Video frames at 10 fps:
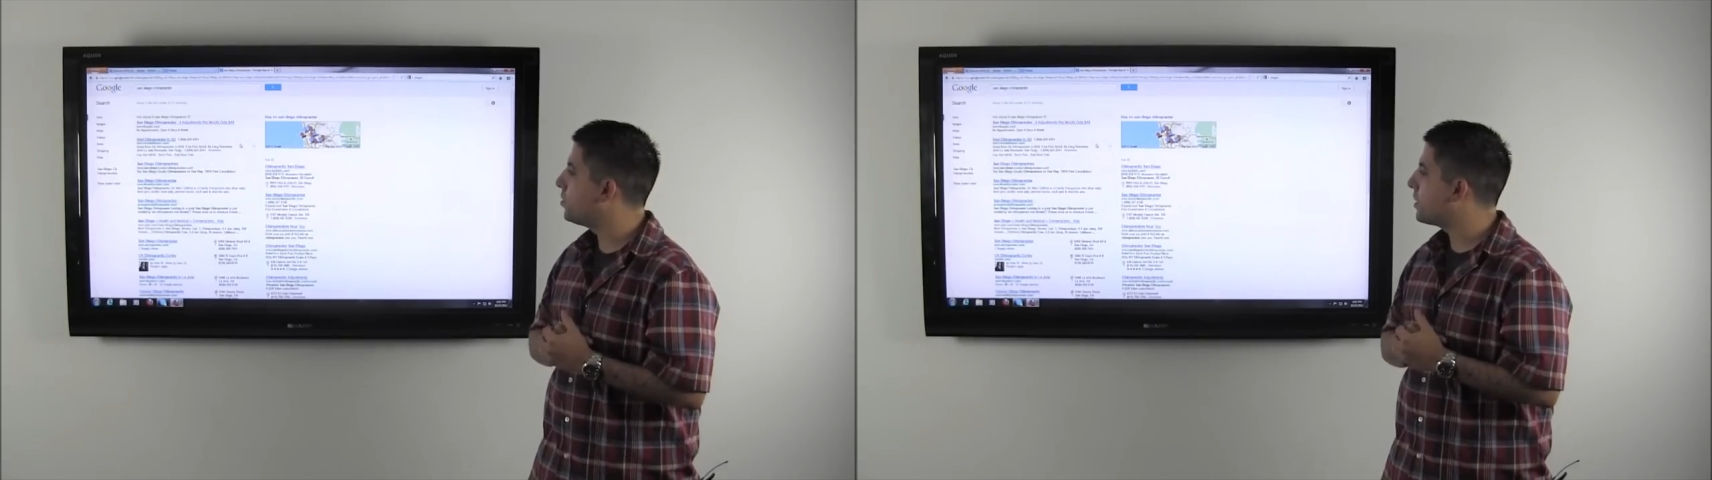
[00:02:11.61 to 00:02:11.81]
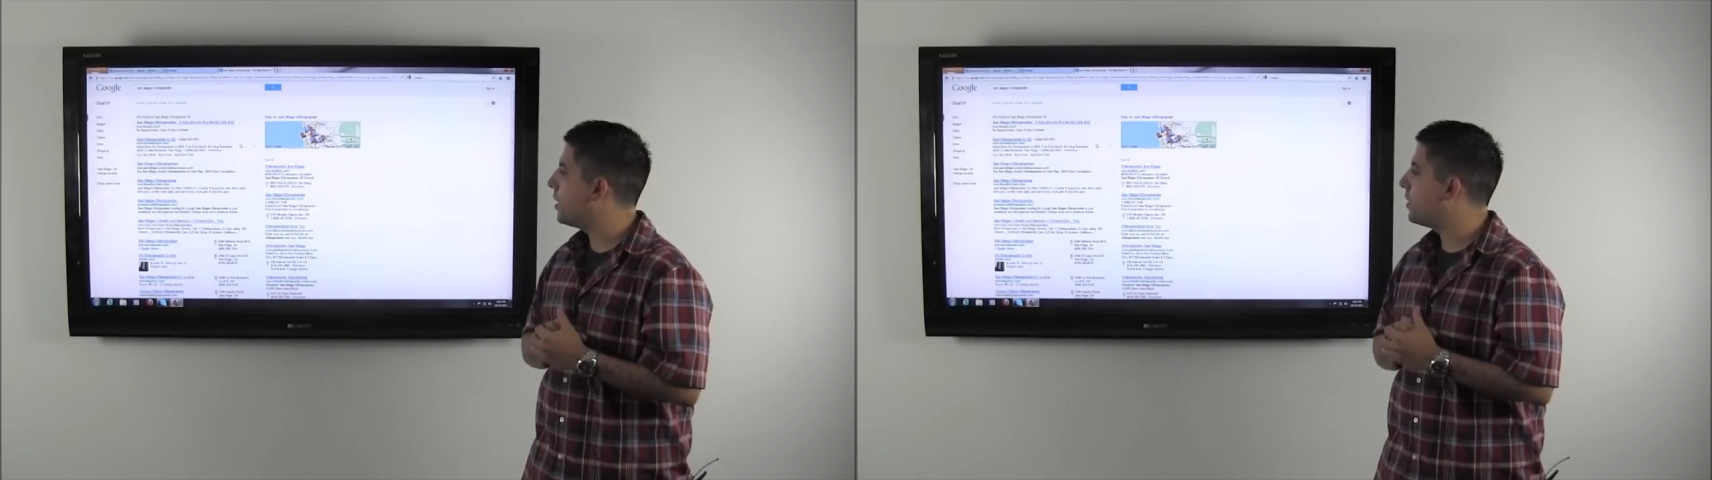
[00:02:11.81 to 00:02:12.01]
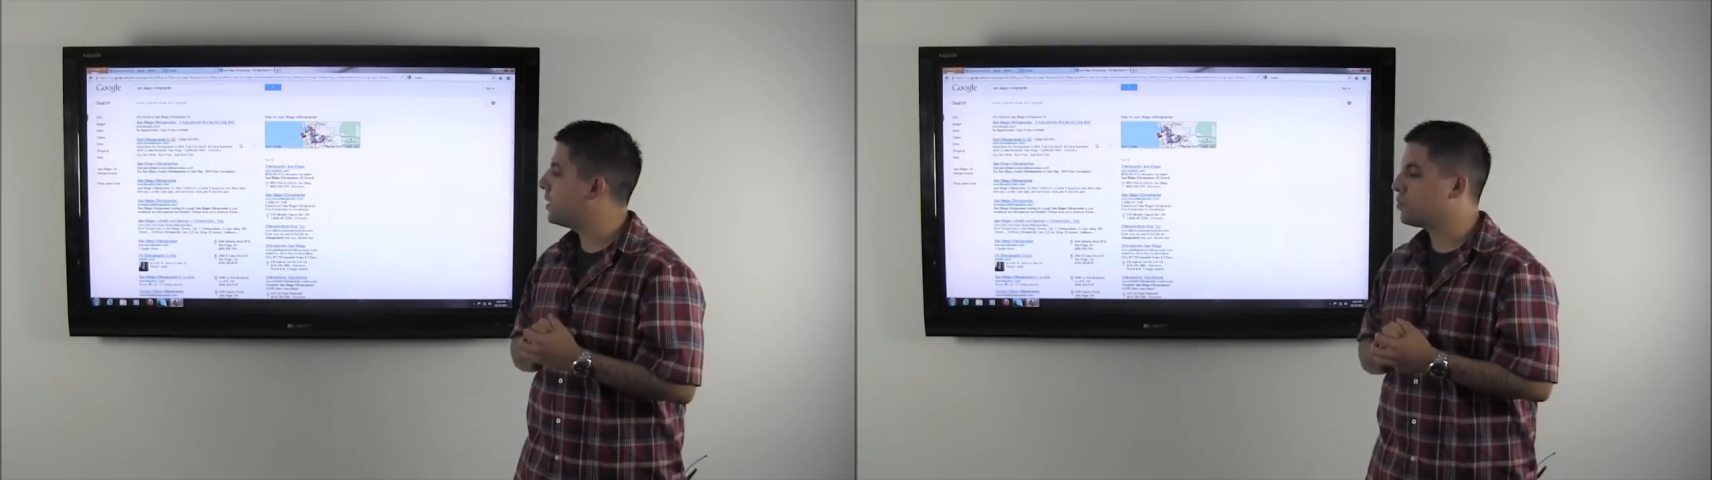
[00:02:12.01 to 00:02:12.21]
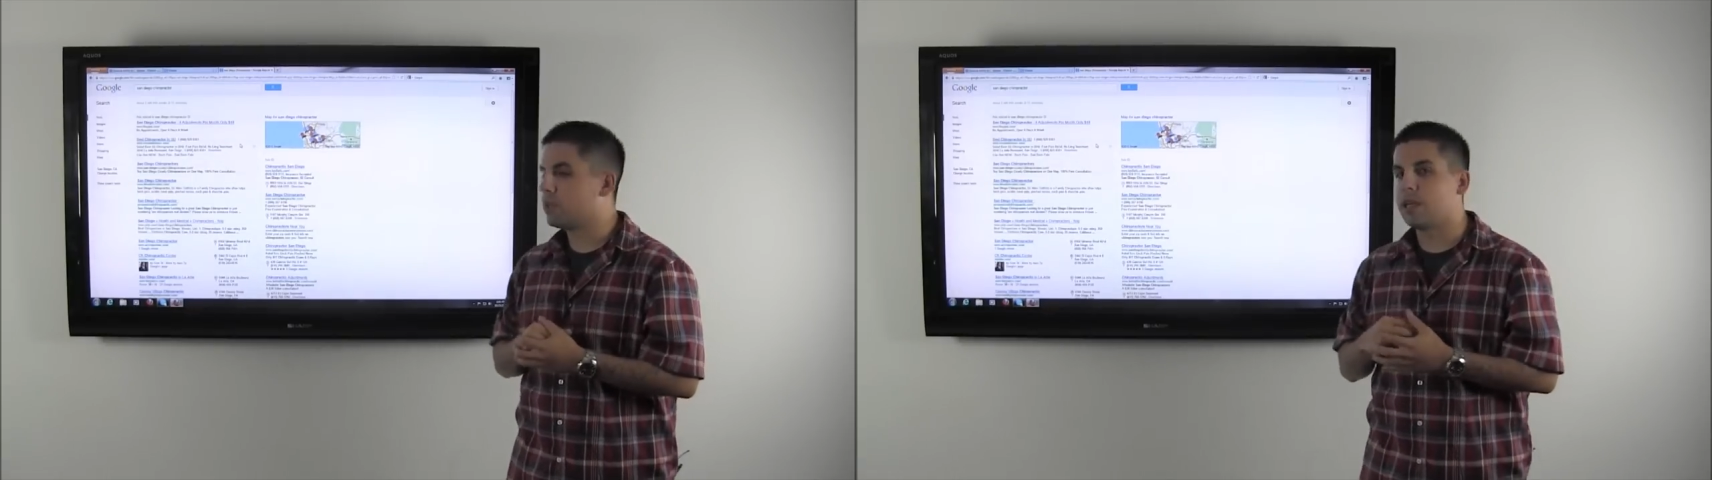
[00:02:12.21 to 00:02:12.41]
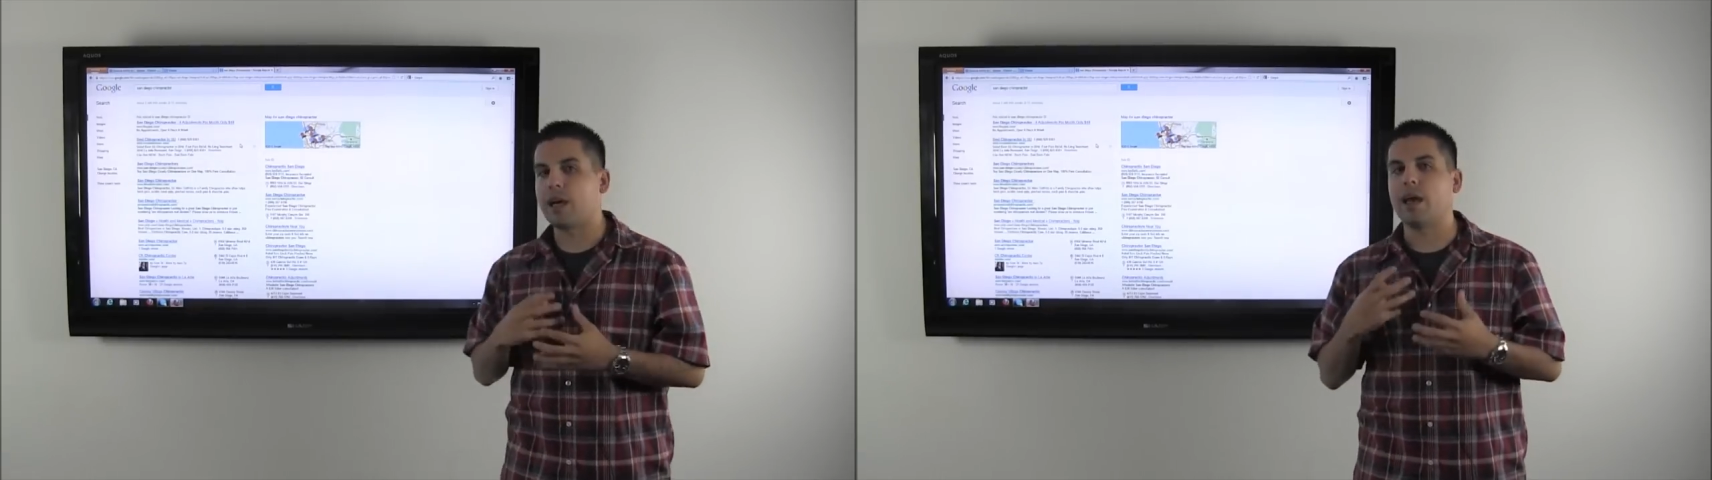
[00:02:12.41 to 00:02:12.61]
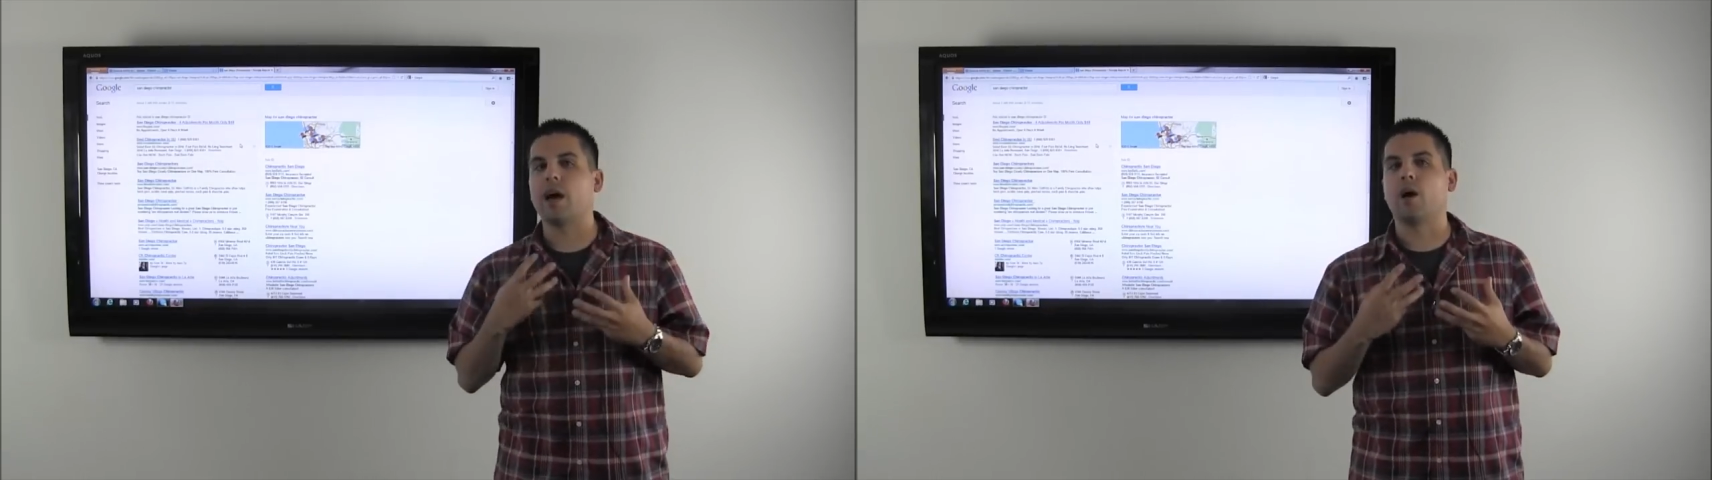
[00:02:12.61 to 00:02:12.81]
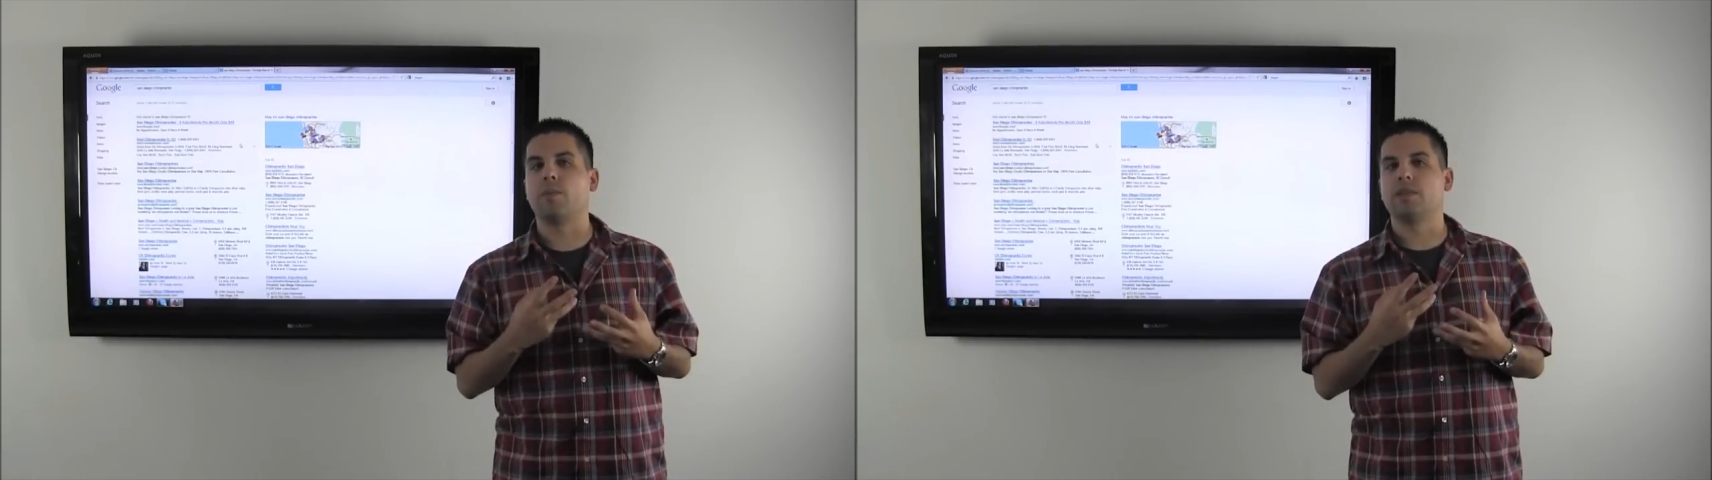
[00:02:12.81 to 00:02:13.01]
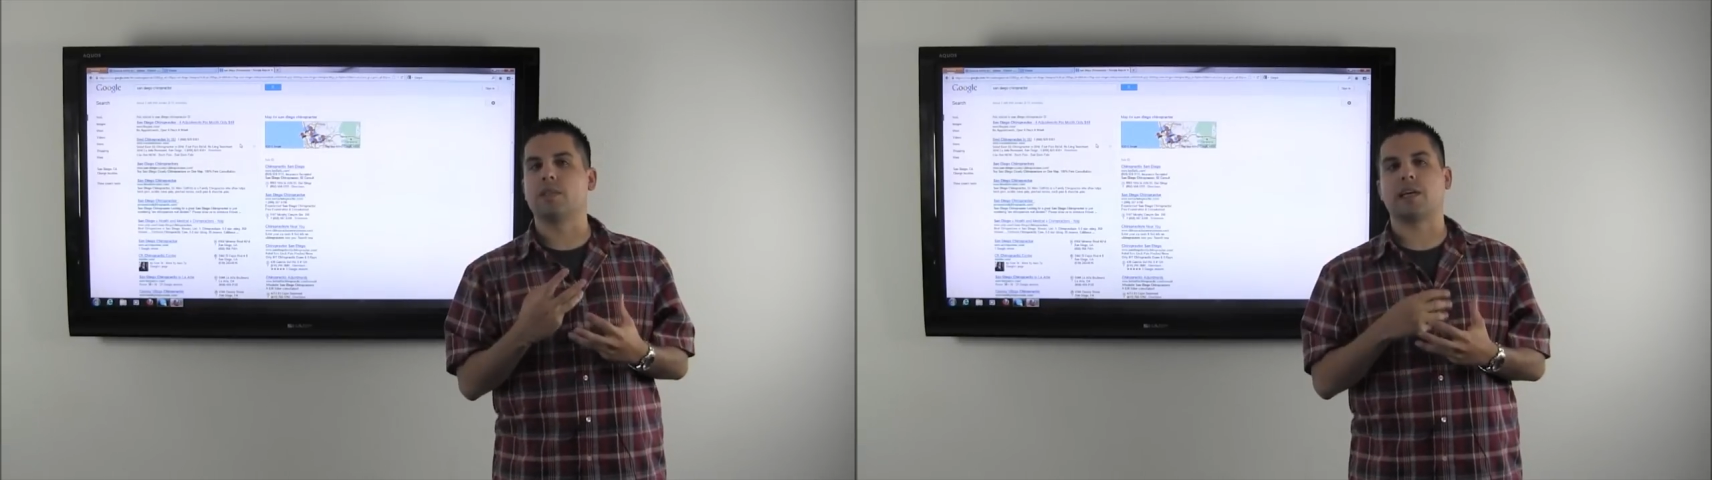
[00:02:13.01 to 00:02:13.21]
Those kind of things really kind of
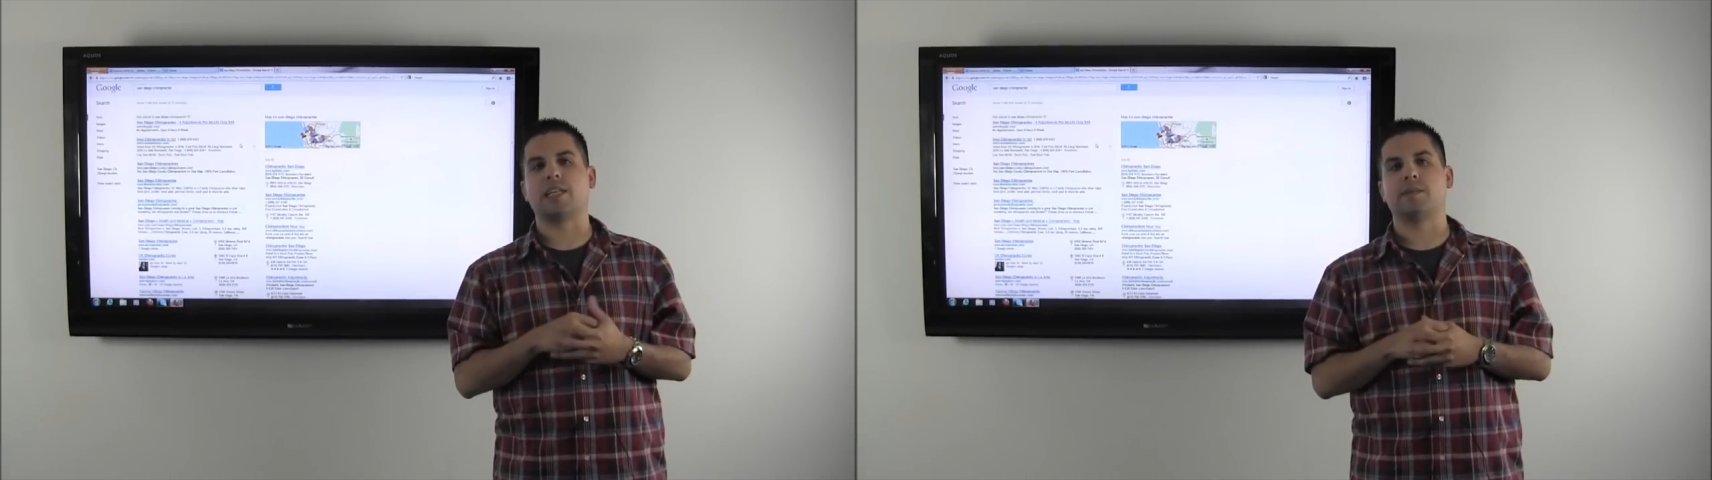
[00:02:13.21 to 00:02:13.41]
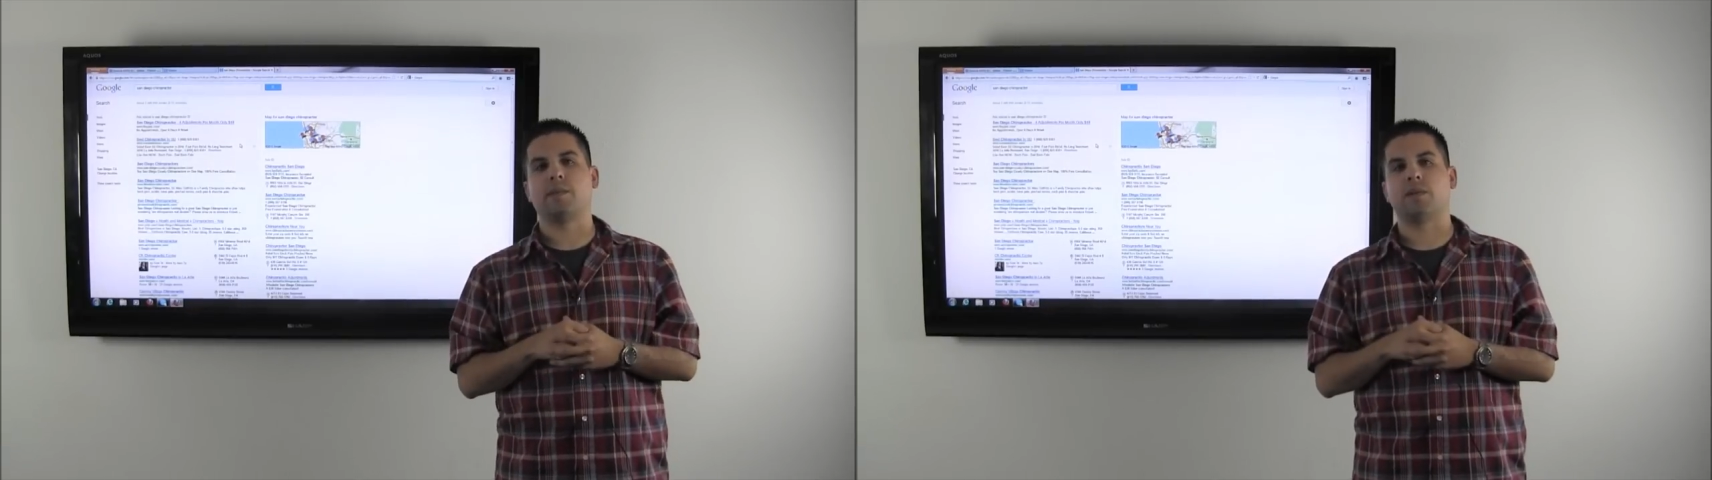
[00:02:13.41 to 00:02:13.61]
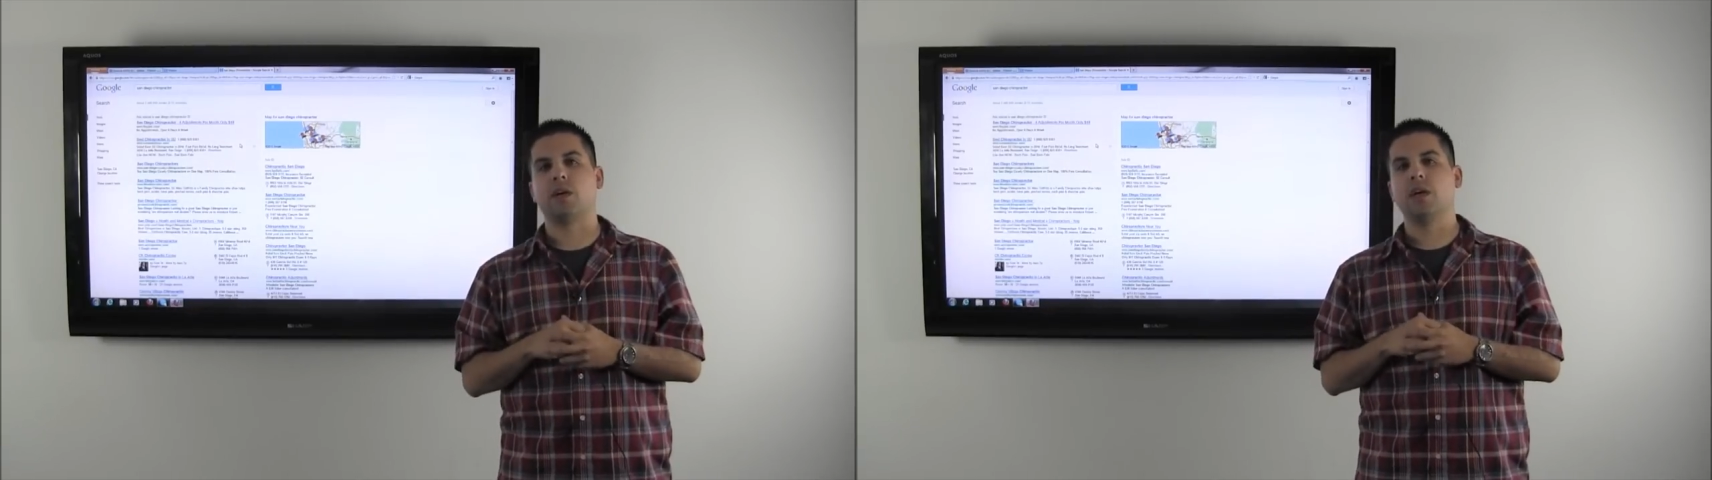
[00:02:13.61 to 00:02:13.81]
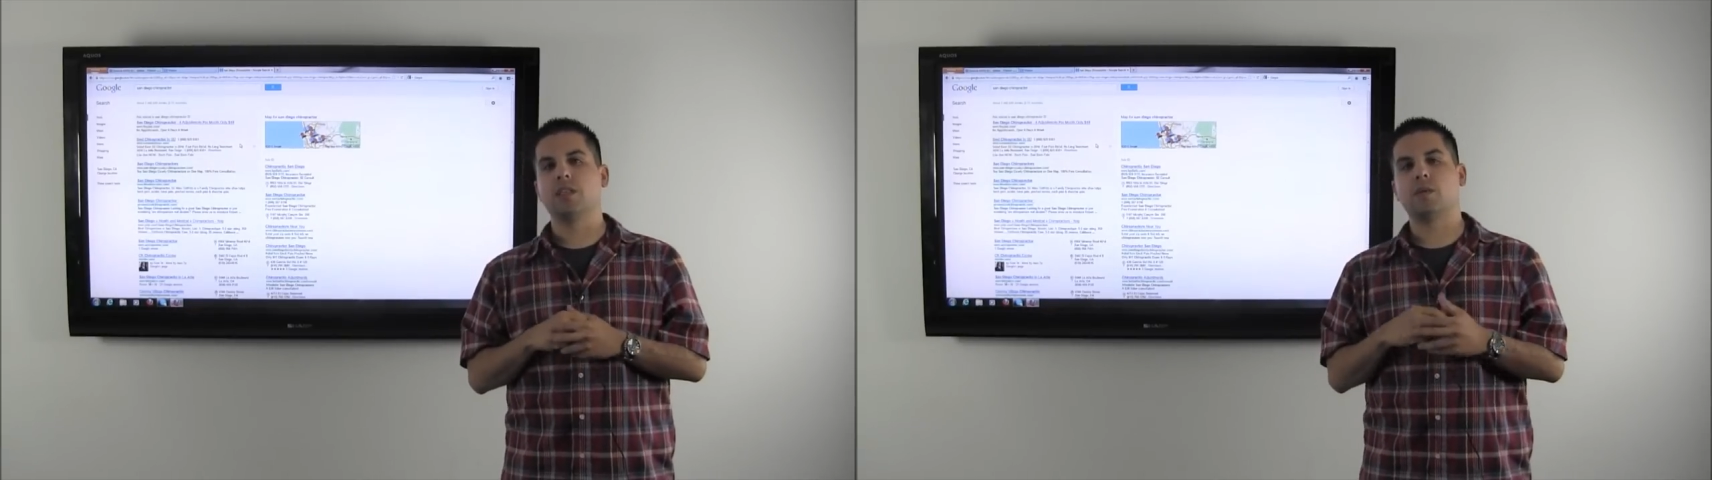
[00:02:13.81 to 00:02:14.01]
help to entice people